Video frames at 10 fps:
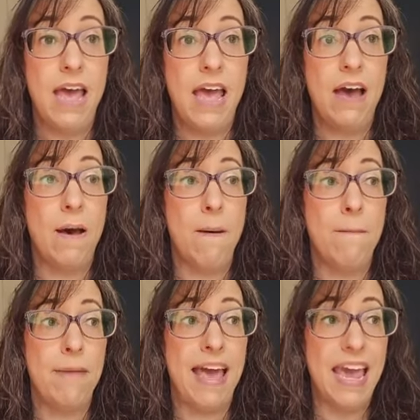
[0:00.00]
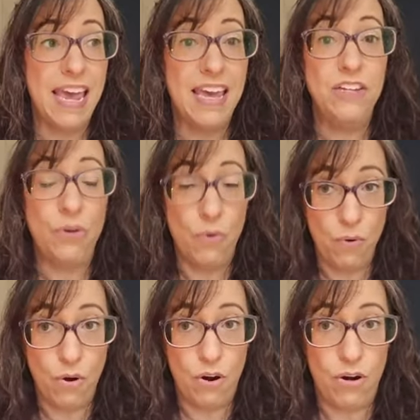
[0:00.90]
um, and
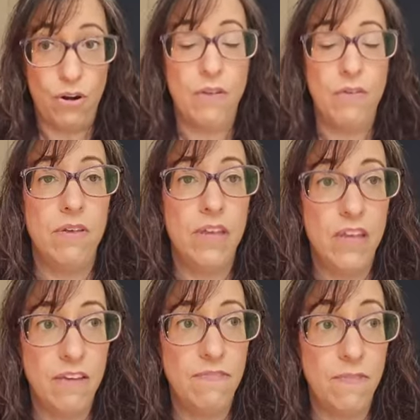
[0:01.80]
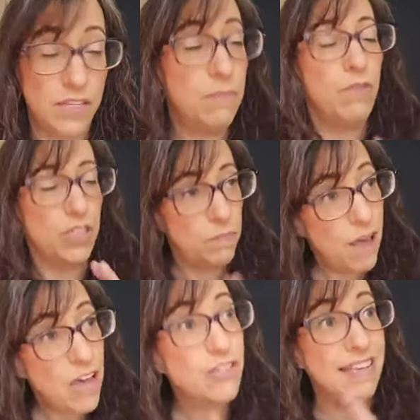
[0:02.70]
or if
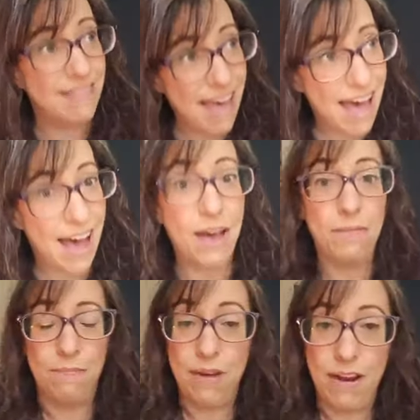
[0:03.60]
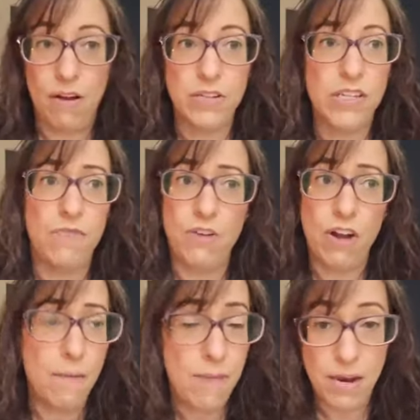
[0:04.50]
especially that, but also if you're
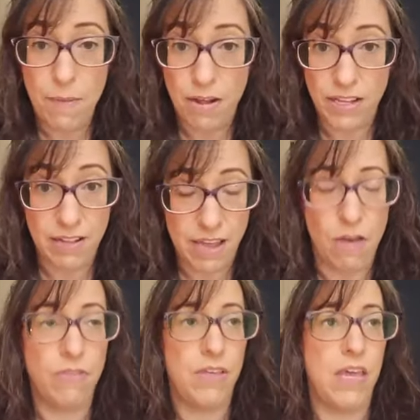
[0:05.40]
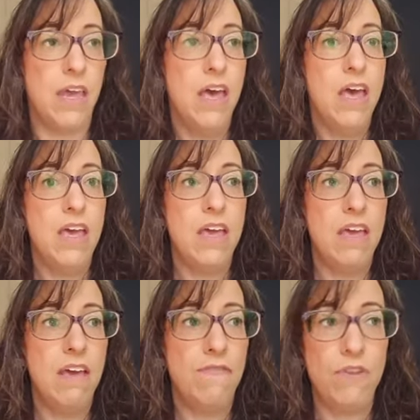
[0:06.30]
not metabolically healthy,
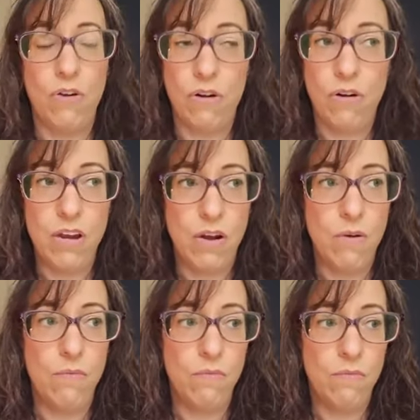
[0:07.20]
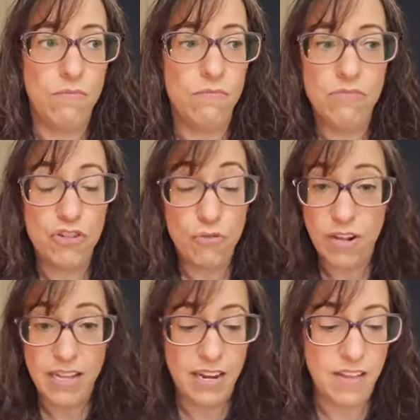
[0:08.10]
if you're, you know,
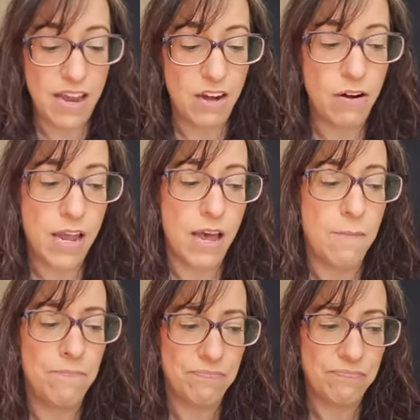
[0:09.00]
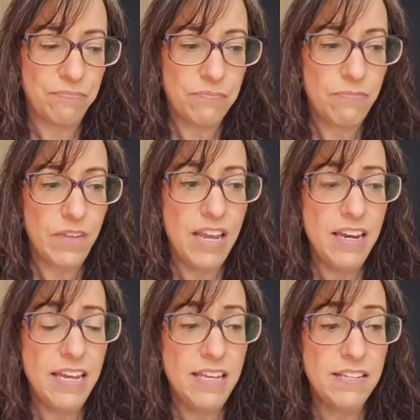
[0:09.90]
struggling in that area,
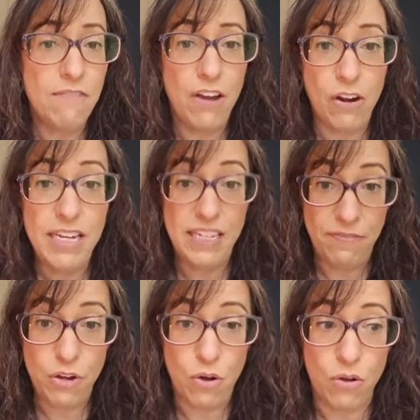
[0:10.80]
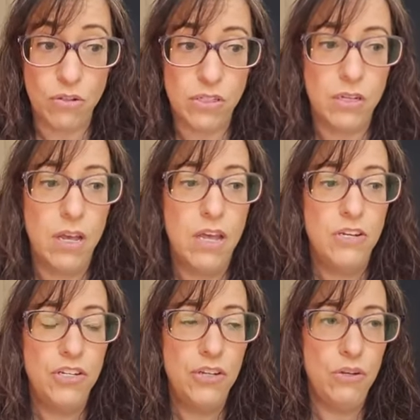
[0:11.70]
it is very difficult
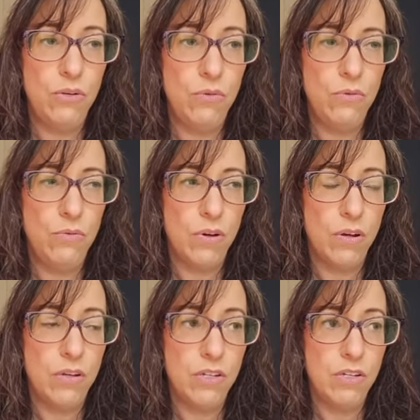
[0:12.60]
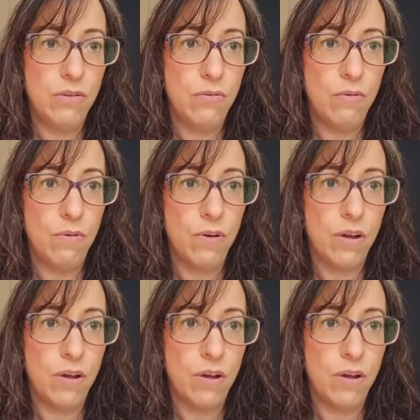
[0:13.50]
to to